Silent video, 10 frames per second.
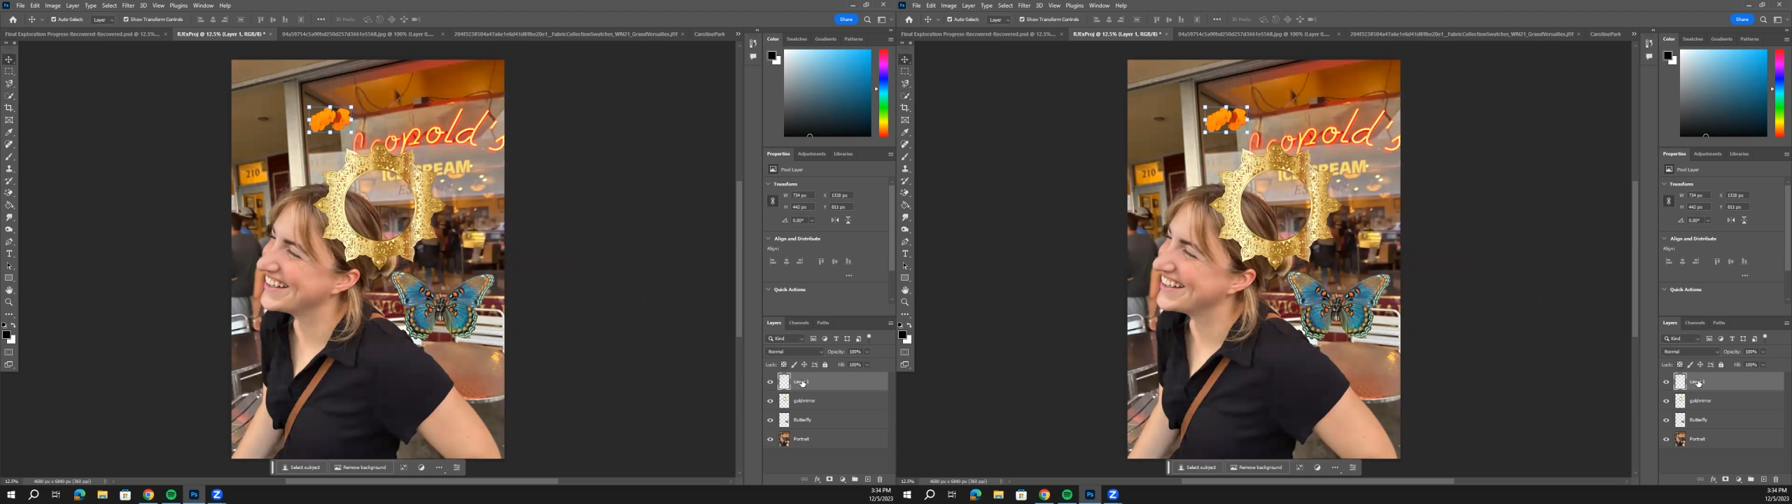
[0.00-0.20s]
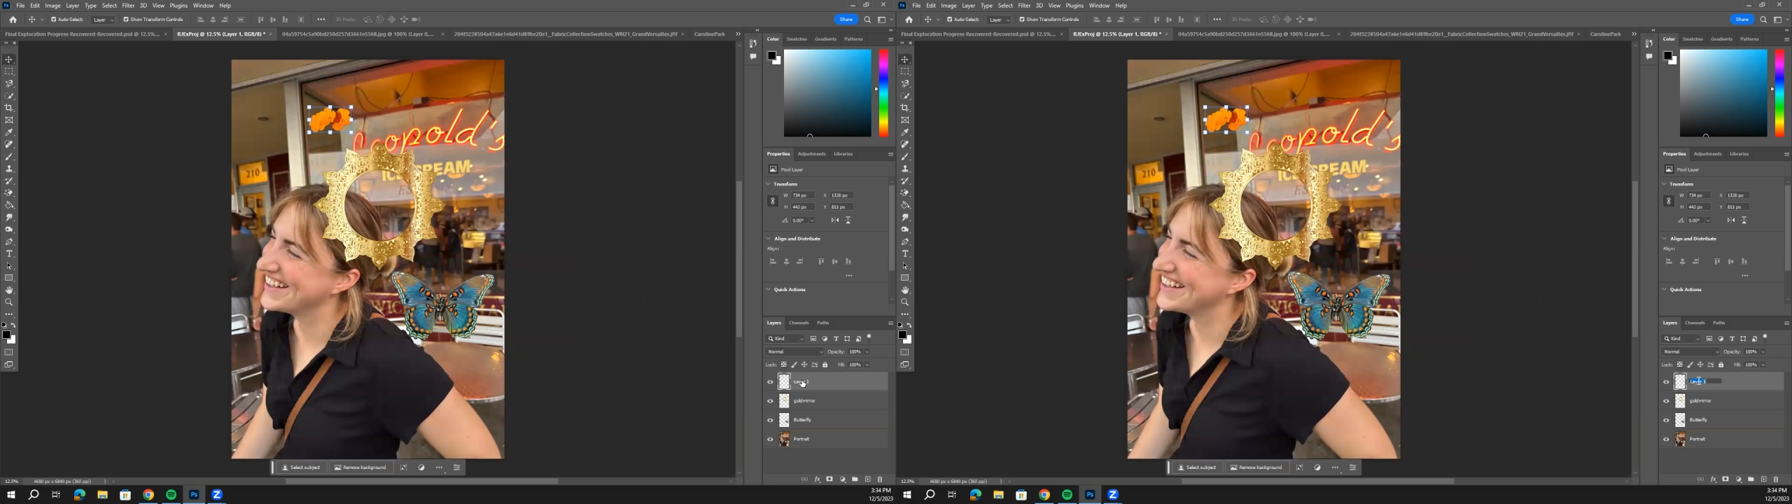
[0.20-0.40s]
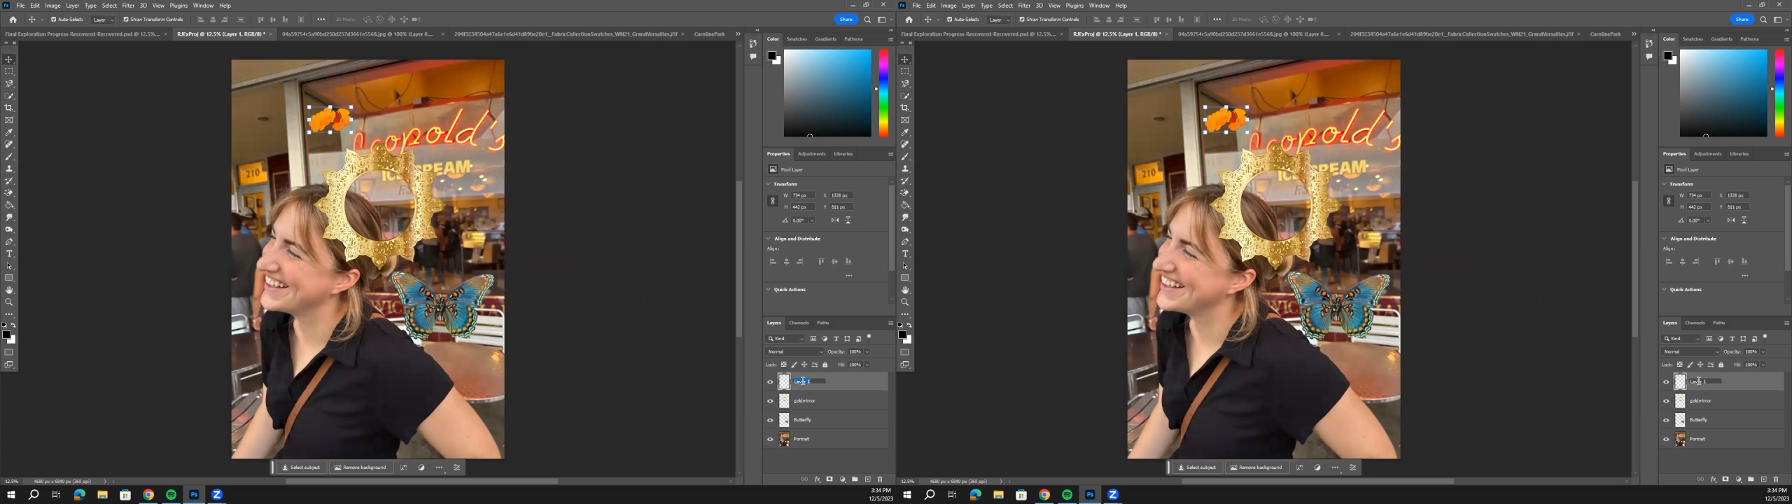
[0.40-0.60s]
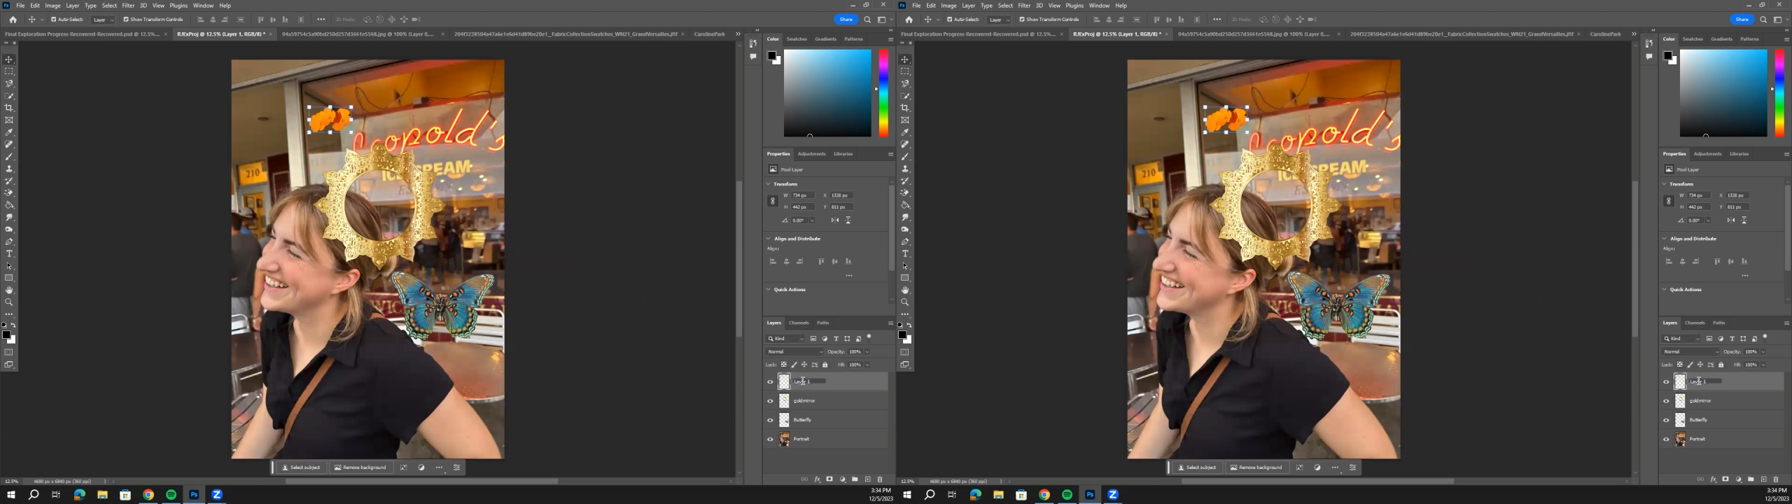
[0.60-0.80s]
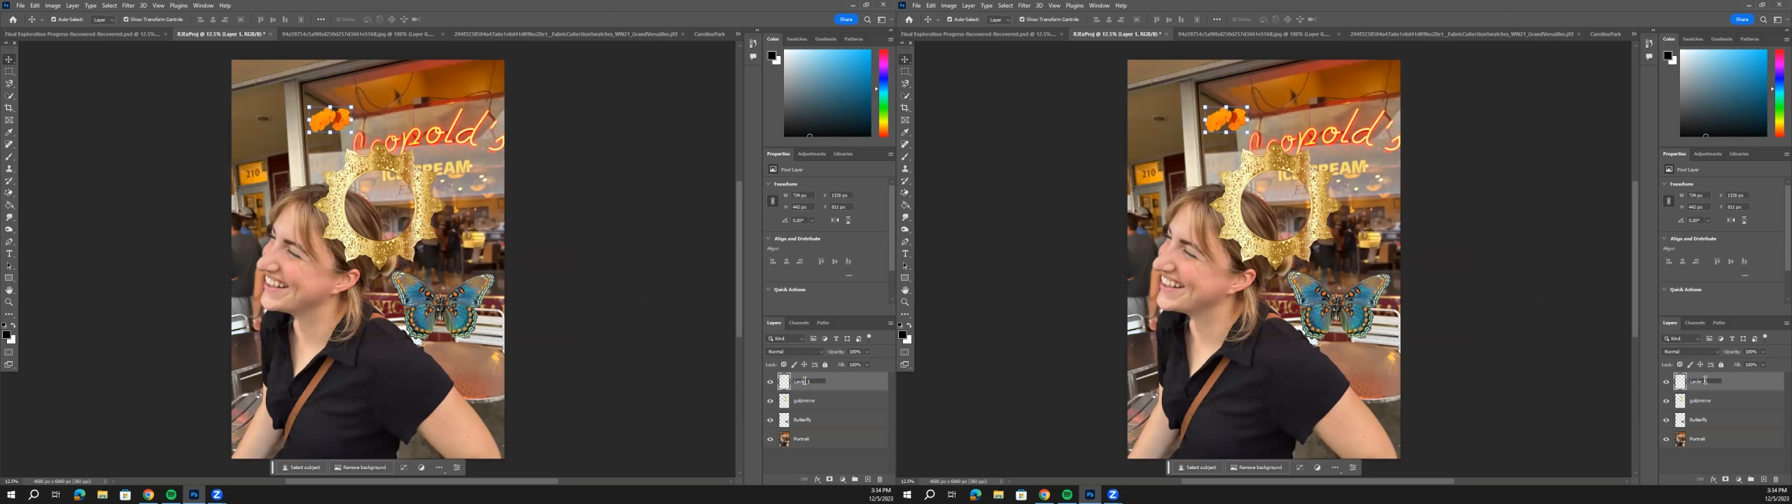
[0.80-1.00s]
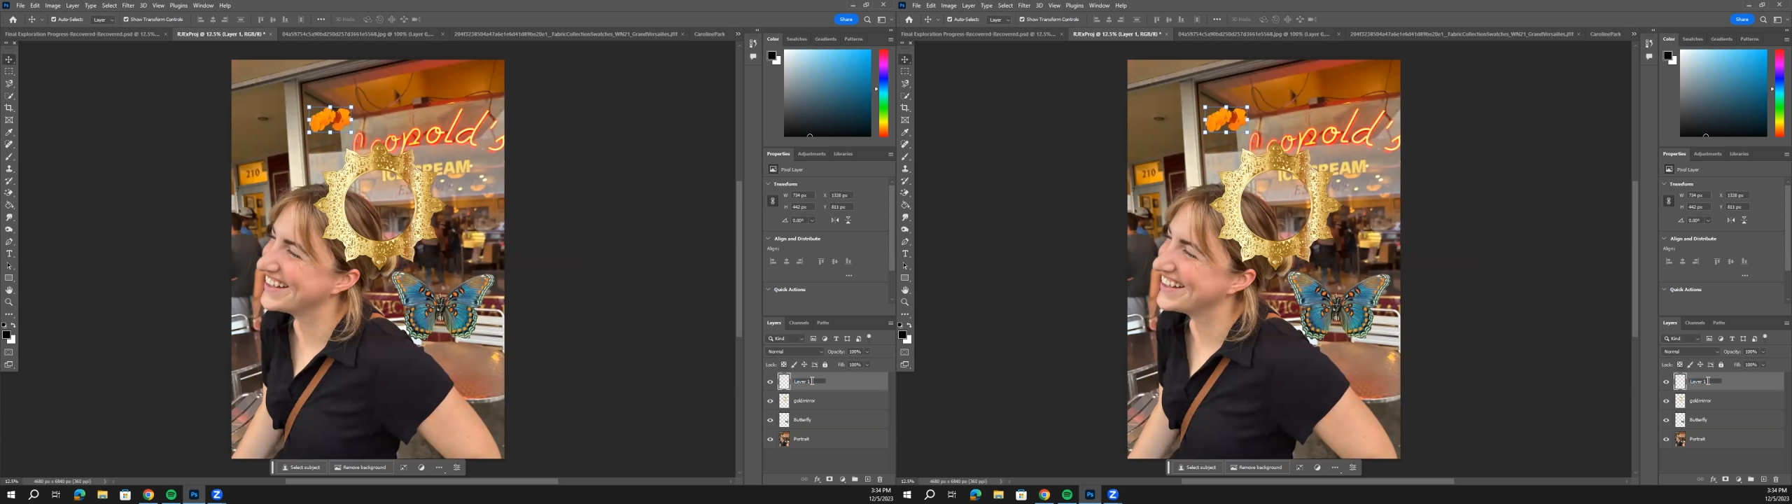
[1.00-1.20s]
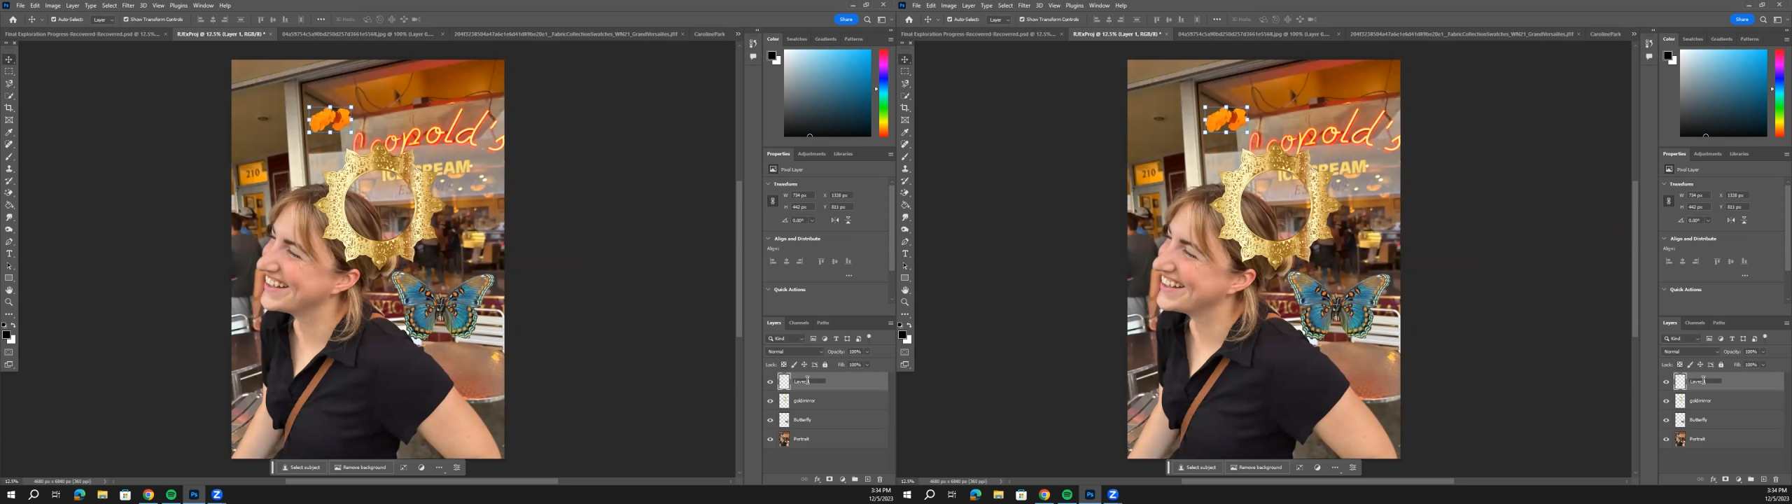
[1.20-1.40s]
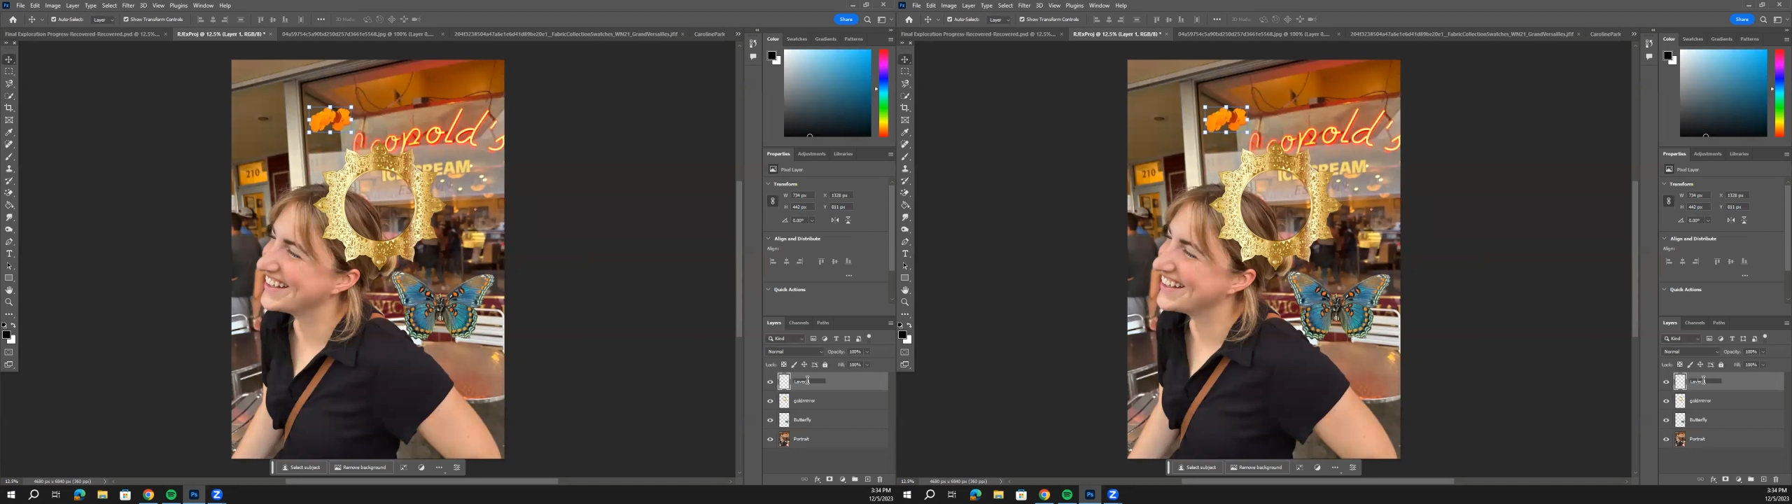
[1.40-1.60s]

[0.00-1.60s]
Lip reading: layer, perfect.